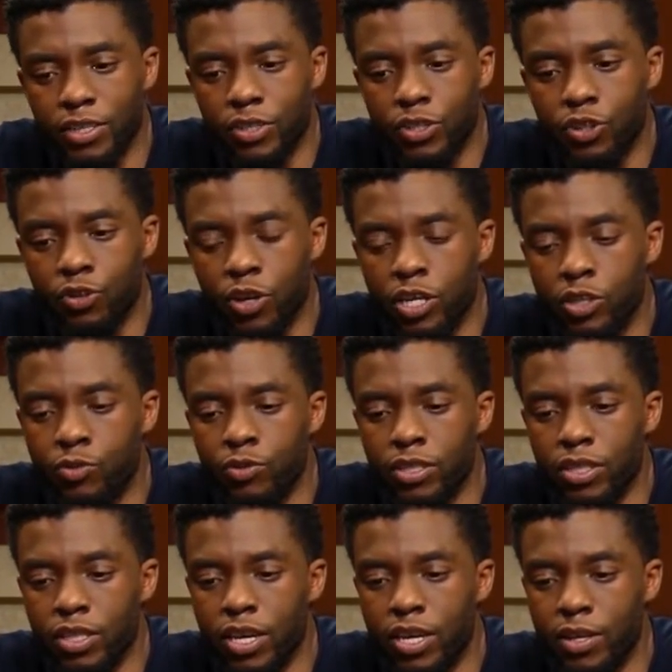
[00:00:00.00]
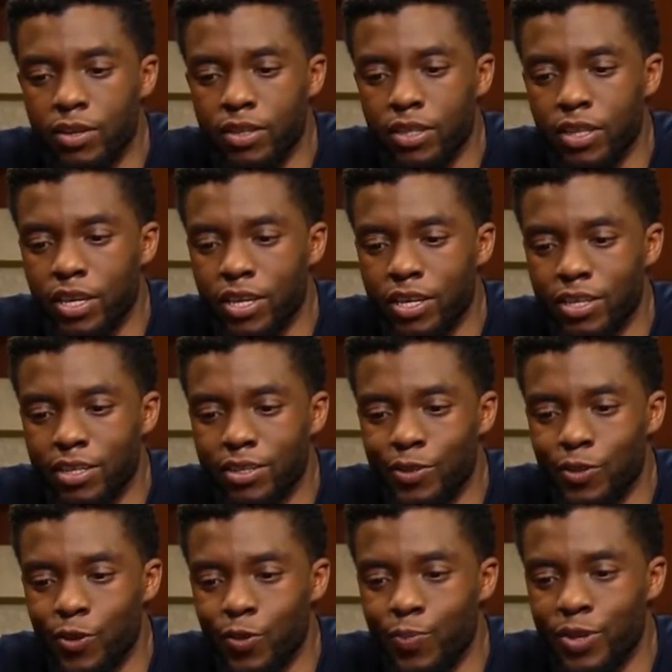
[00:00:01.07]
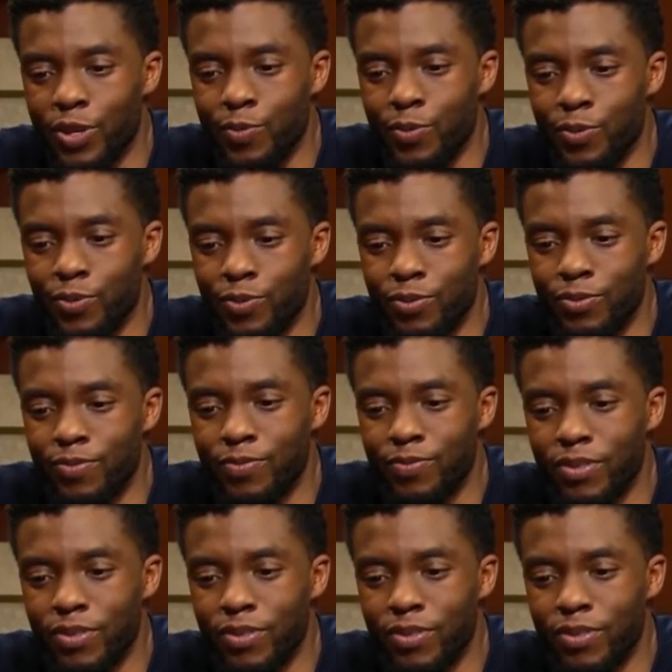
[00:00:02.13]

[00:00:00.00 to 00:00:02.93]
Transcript: Strange ones like people